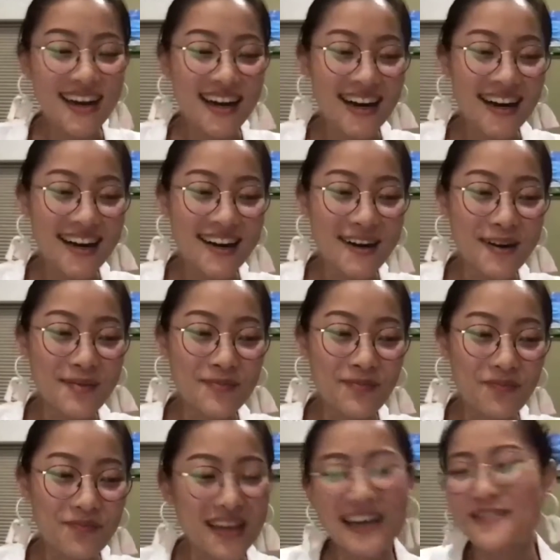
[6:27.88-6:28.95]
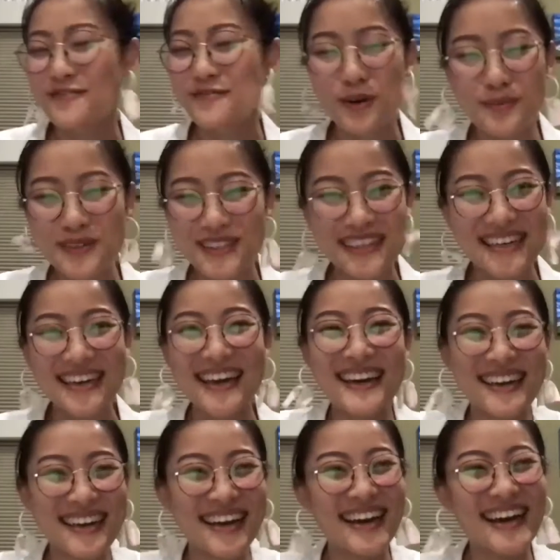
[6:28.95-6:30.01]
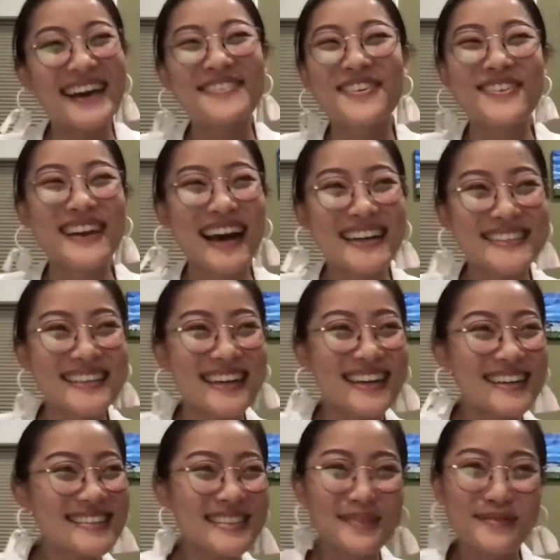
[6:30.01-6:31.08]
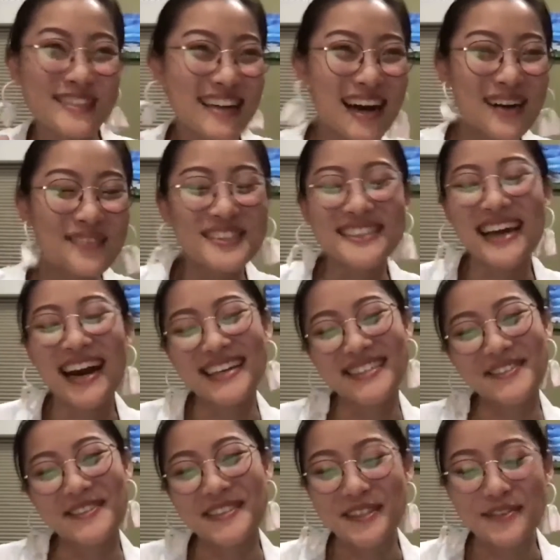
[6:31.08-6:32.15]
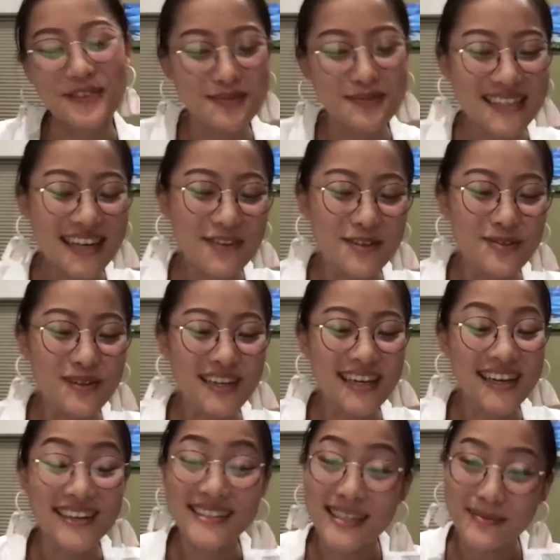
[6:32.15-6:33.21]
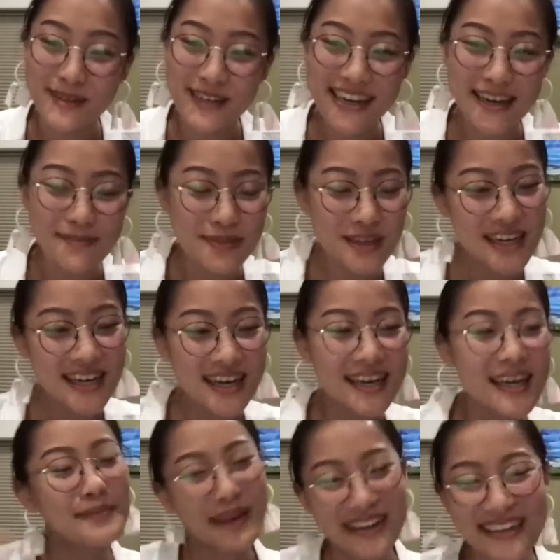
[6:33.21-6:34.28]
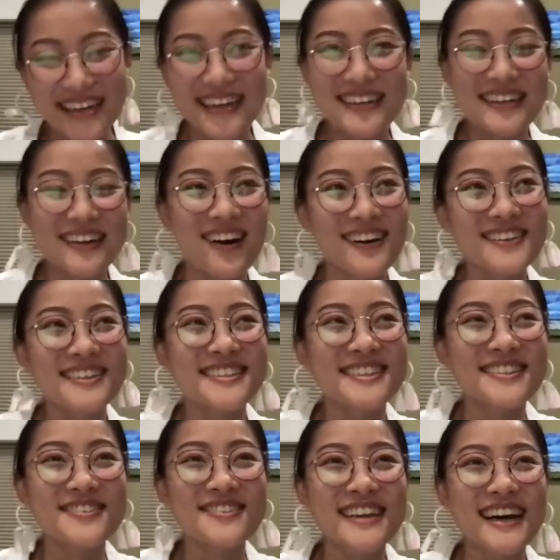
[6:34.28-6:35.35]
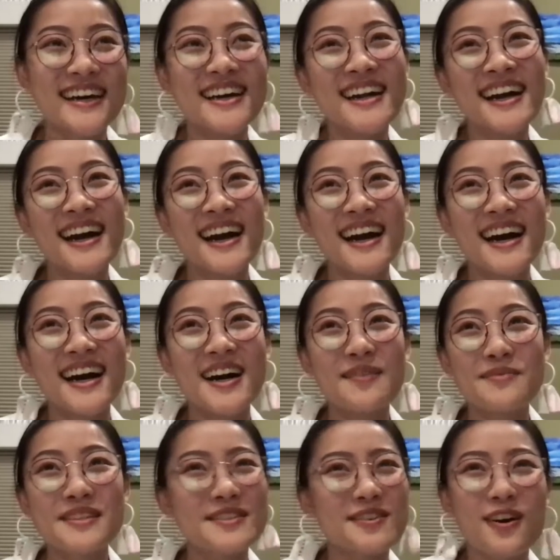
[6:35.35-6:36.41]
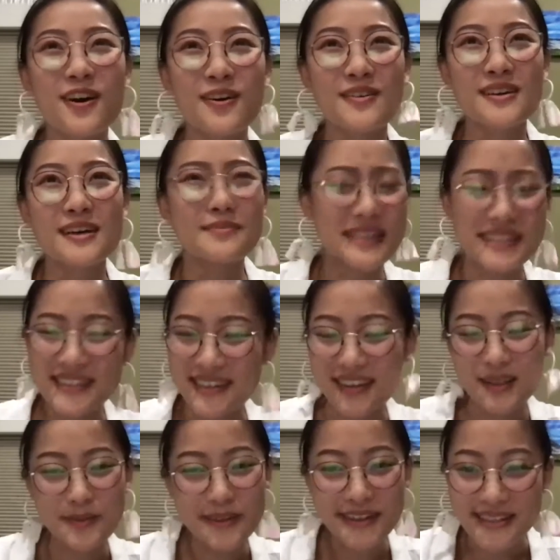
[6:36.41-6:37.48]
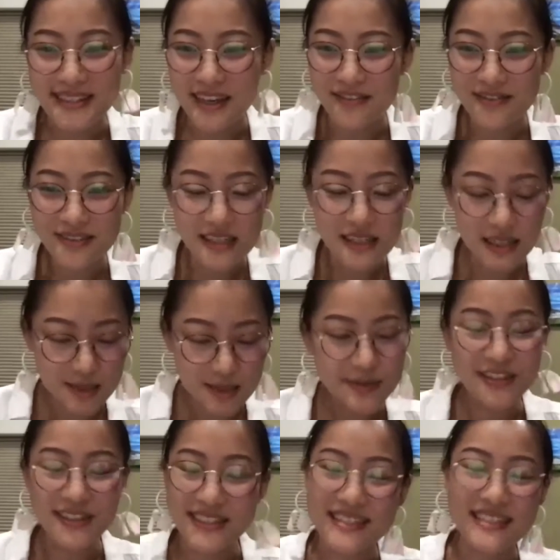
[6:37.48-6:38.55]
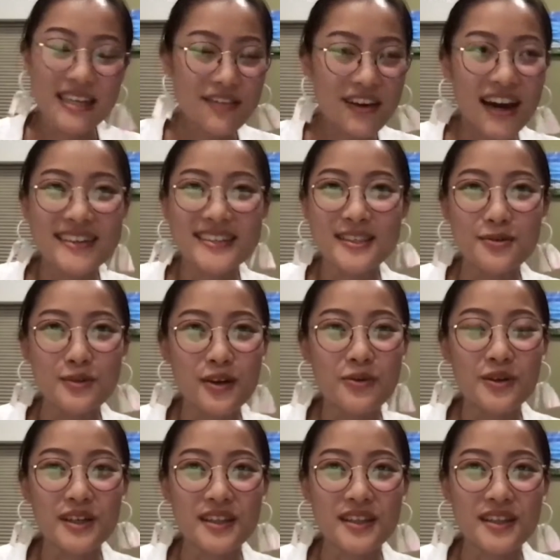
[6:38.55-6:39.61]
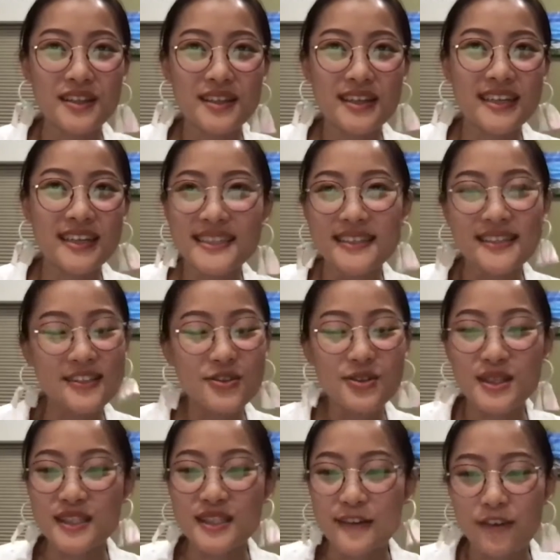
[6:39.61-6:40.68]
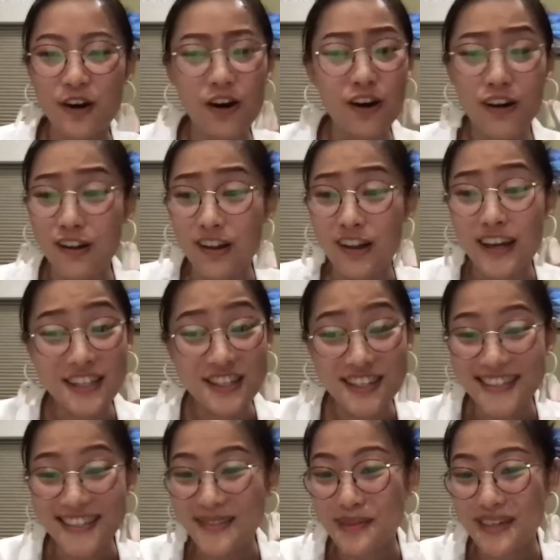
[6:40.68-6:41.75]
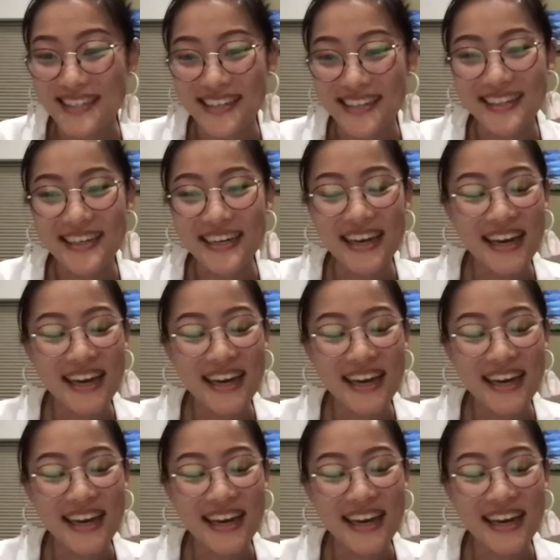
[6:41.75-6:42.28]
I've formerly, everyone has their summer jobs as a high schooler. For me, that was working at a summer camp, came back again in college to do that. These are all amazing experiences I've had to work with kids and students of all ages, basically.